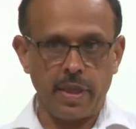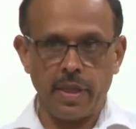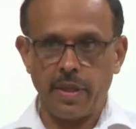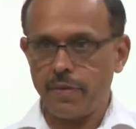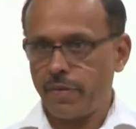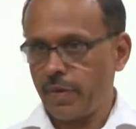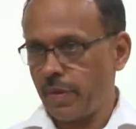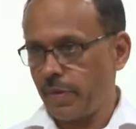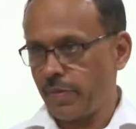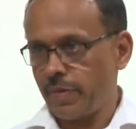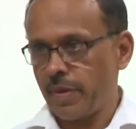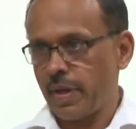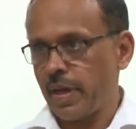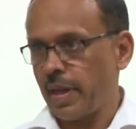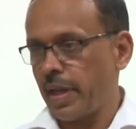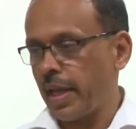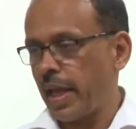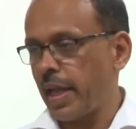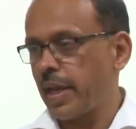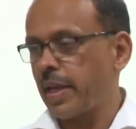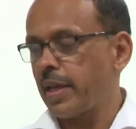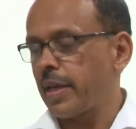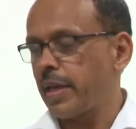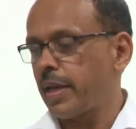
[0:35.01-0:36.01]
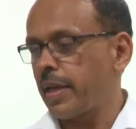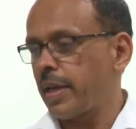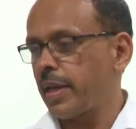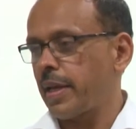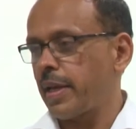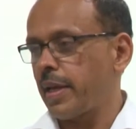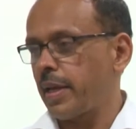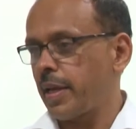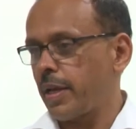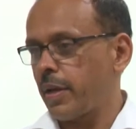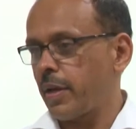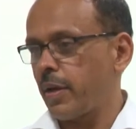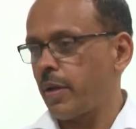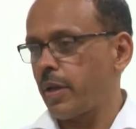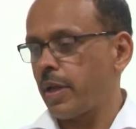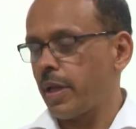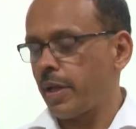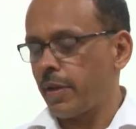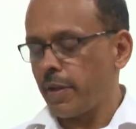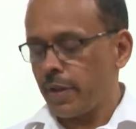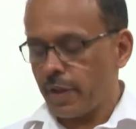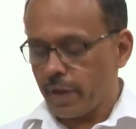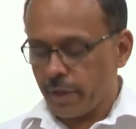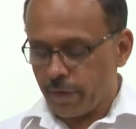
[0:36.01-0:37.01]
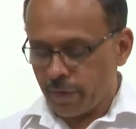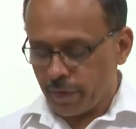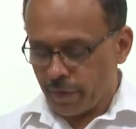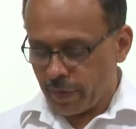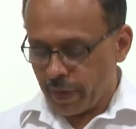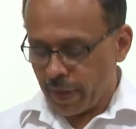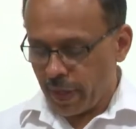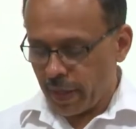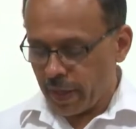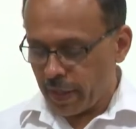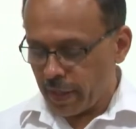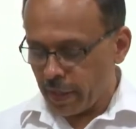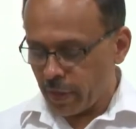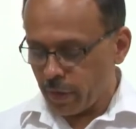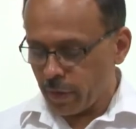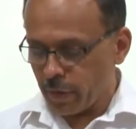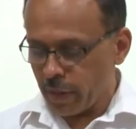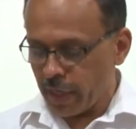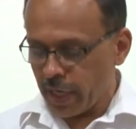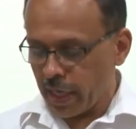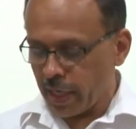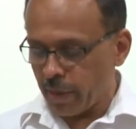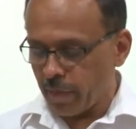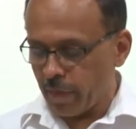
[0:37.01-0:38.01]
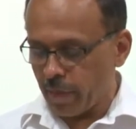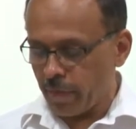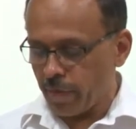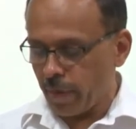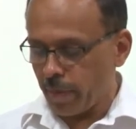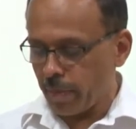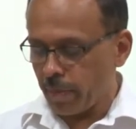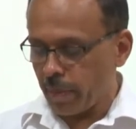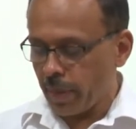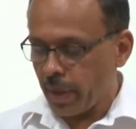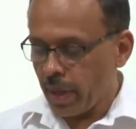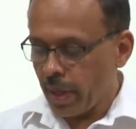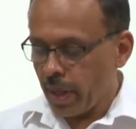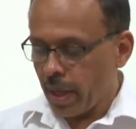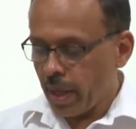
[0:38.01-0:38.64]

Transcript: if, if there are n, n, if they need to recover from